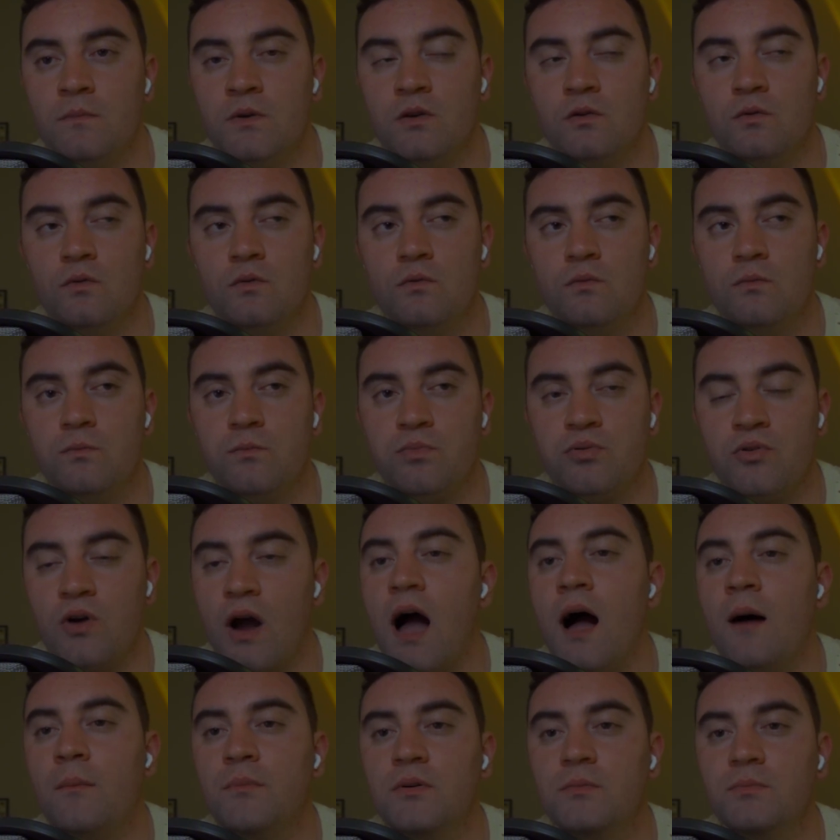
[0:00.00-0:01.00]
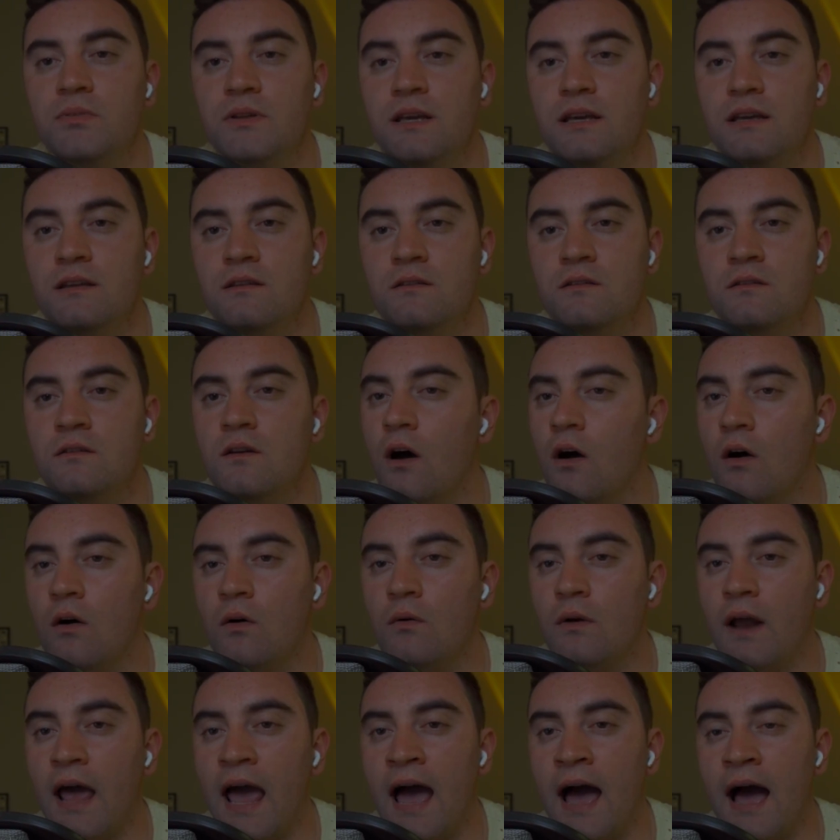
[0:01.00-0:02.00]
you probably
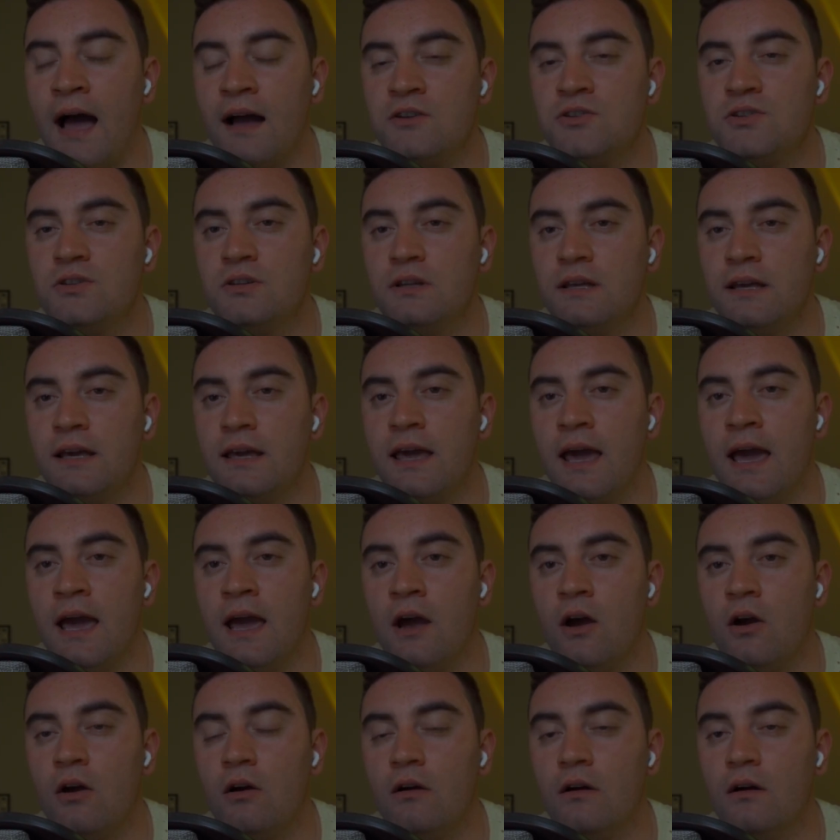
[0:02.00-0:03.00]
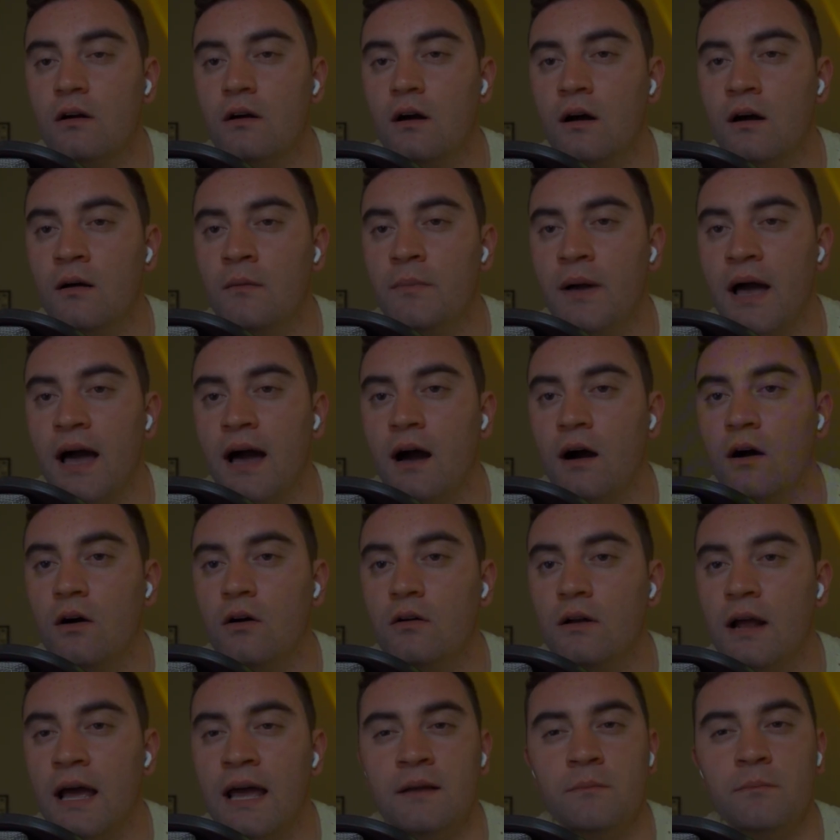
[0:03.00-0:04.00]
don't actually care
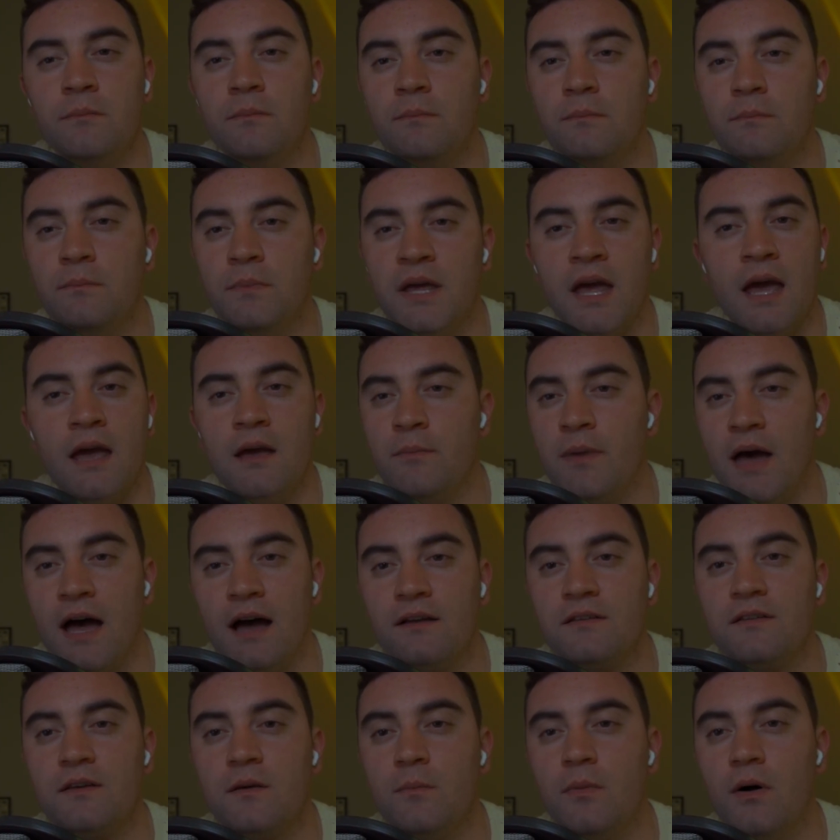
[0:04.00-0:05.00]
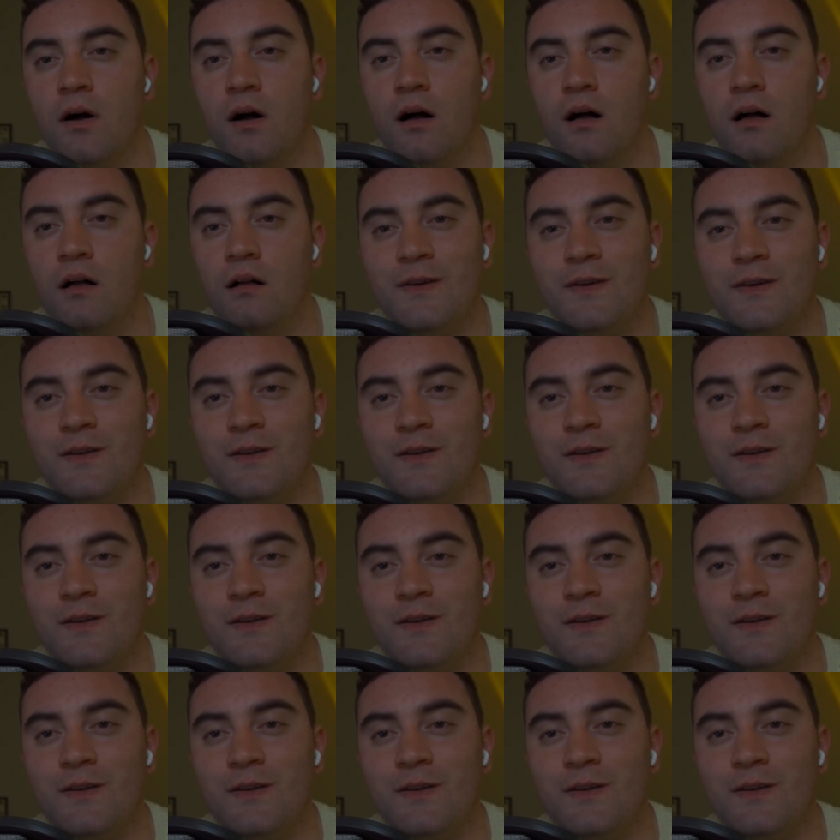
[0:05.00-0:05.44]
about NBA basketball.